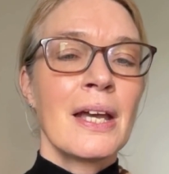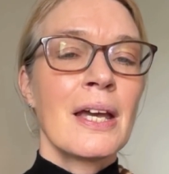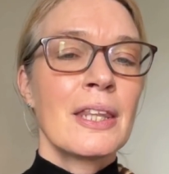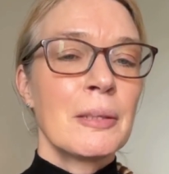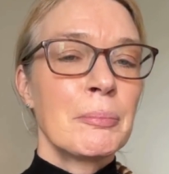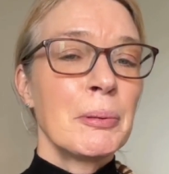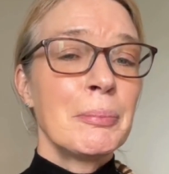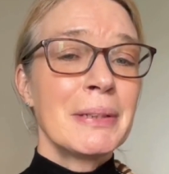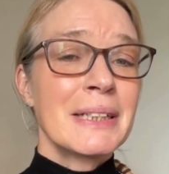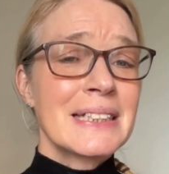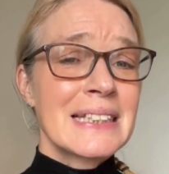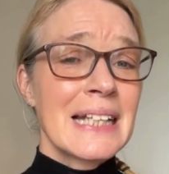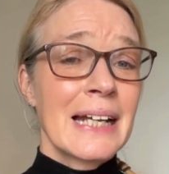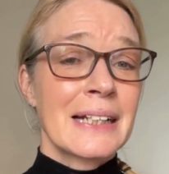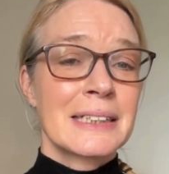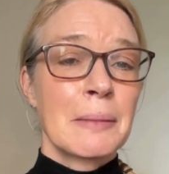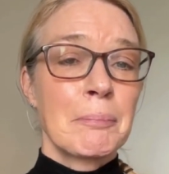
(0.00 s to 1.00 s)
The public
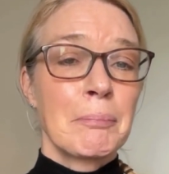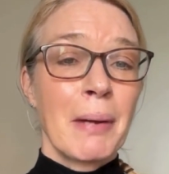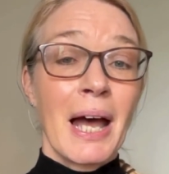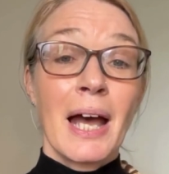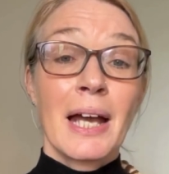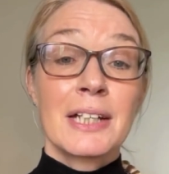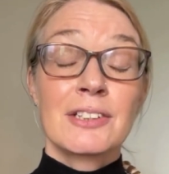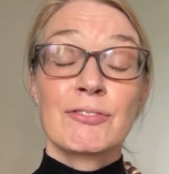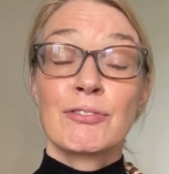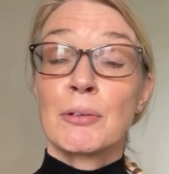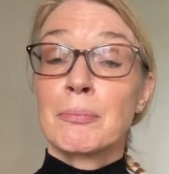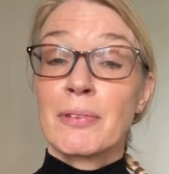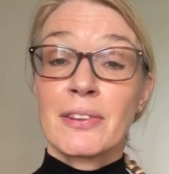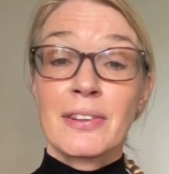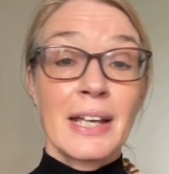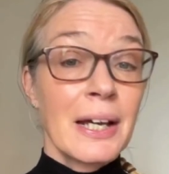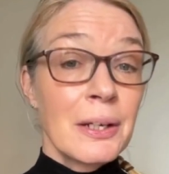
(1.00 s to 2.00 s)
sector buys from
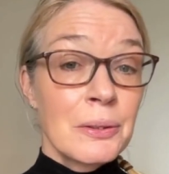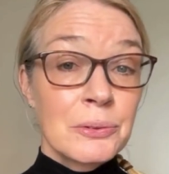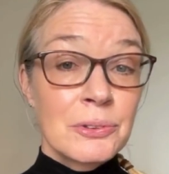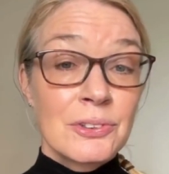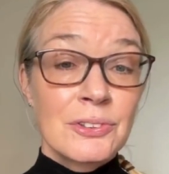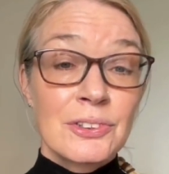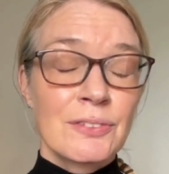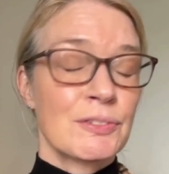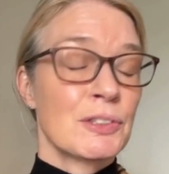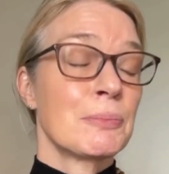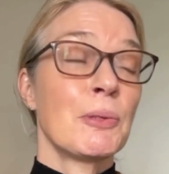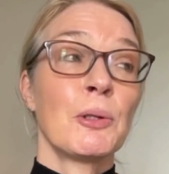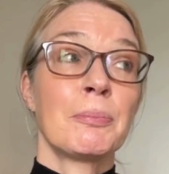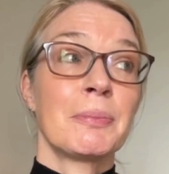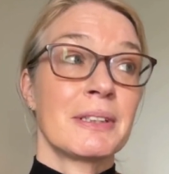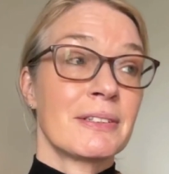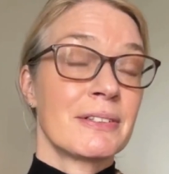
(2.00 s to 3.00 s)
thousands of
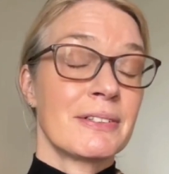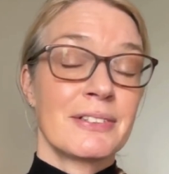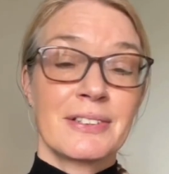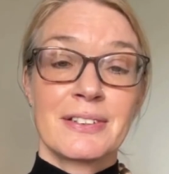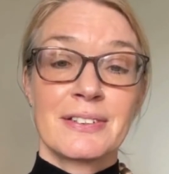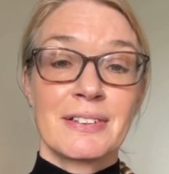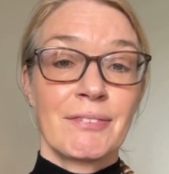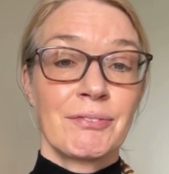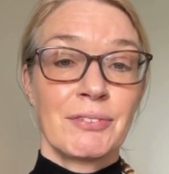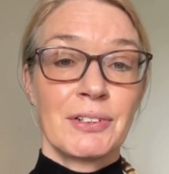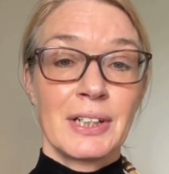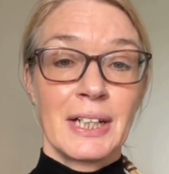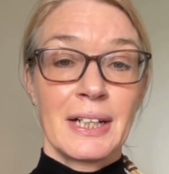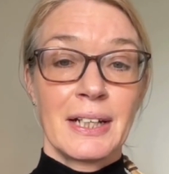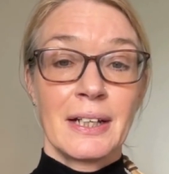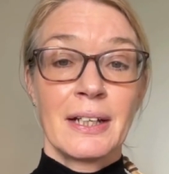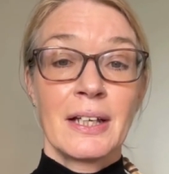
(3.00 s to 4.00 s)
small businesses every
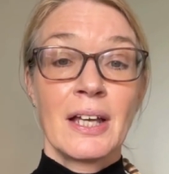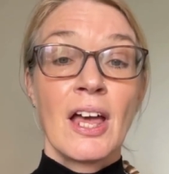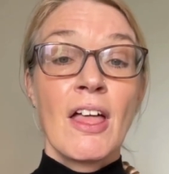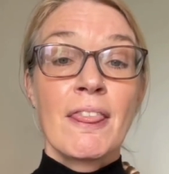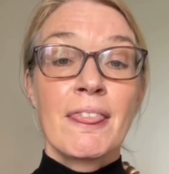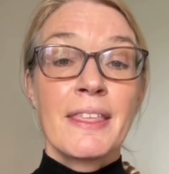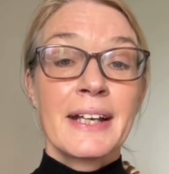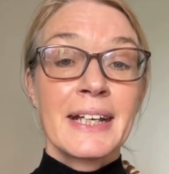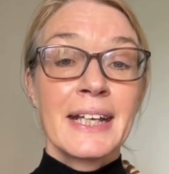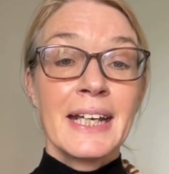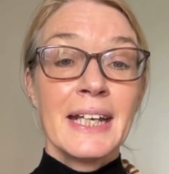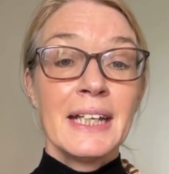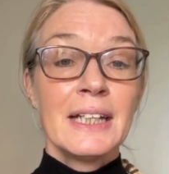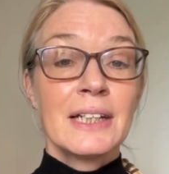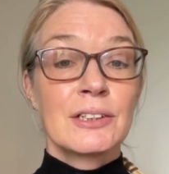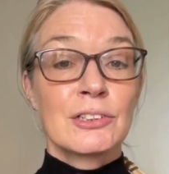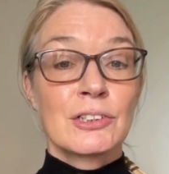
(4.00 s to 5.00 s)
year. The
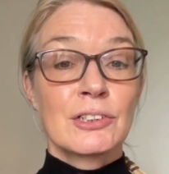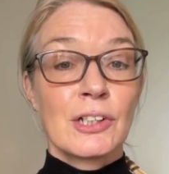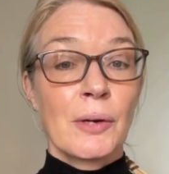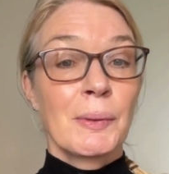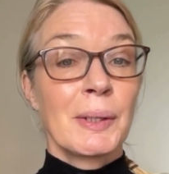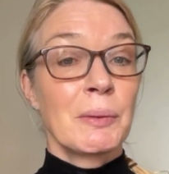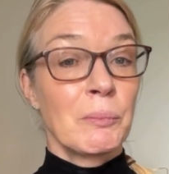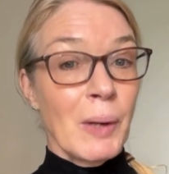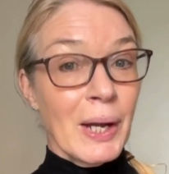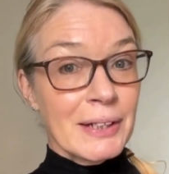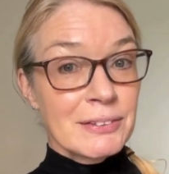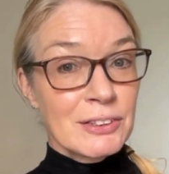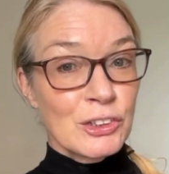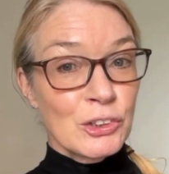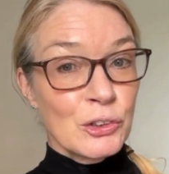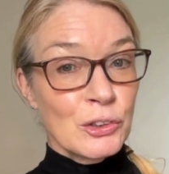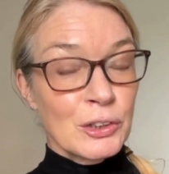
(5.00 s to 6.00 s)
key is knowing where
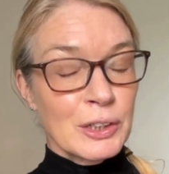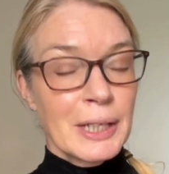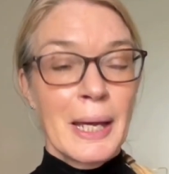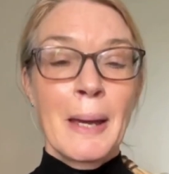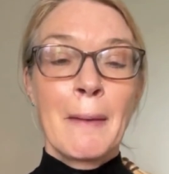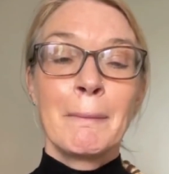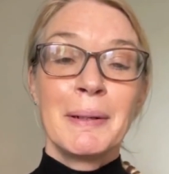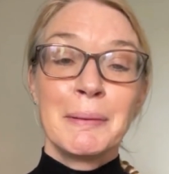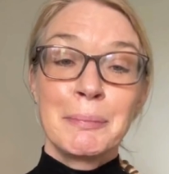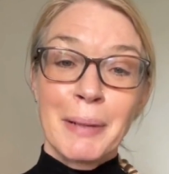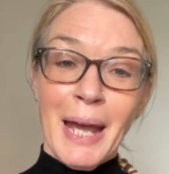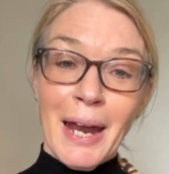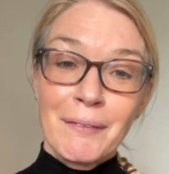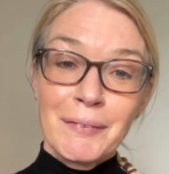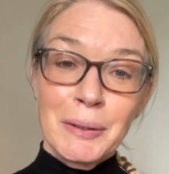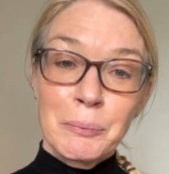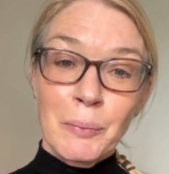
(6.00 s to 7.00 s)
to look,
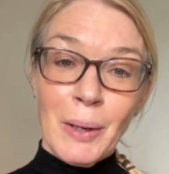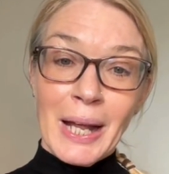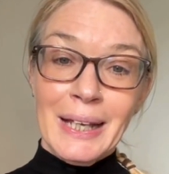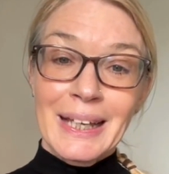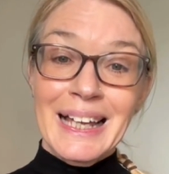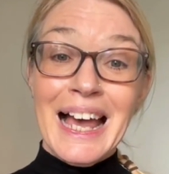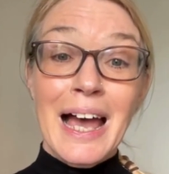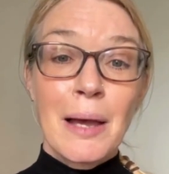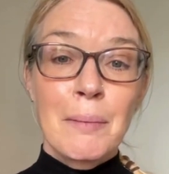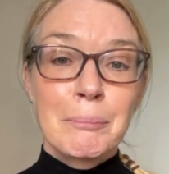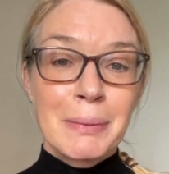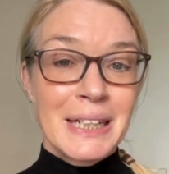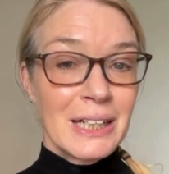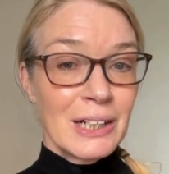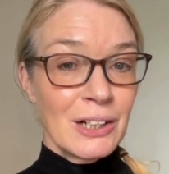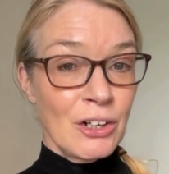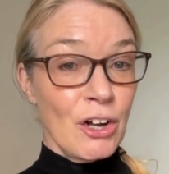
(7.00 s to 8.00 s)
preparing well, and
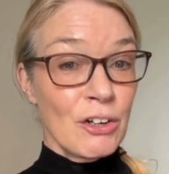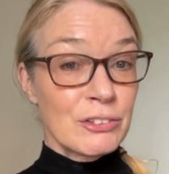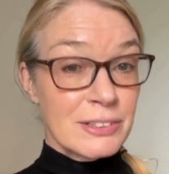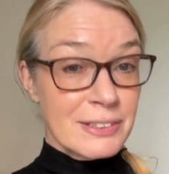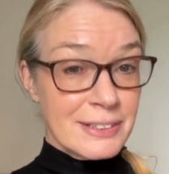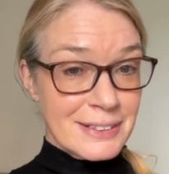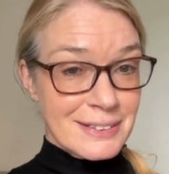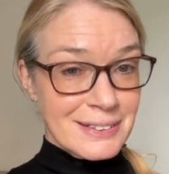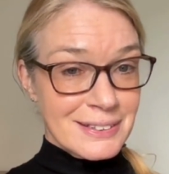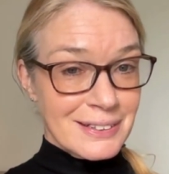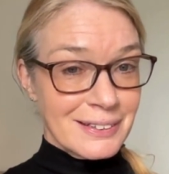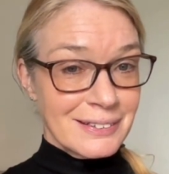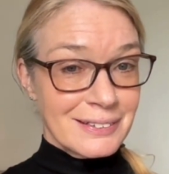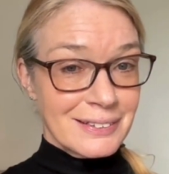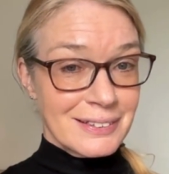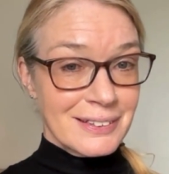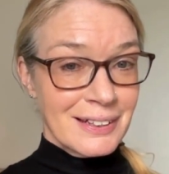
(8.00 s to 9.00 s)
being
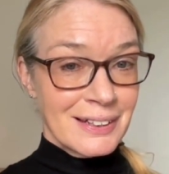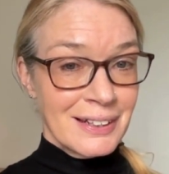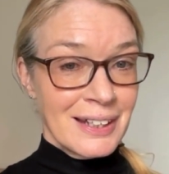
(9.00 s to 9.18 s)
consistent.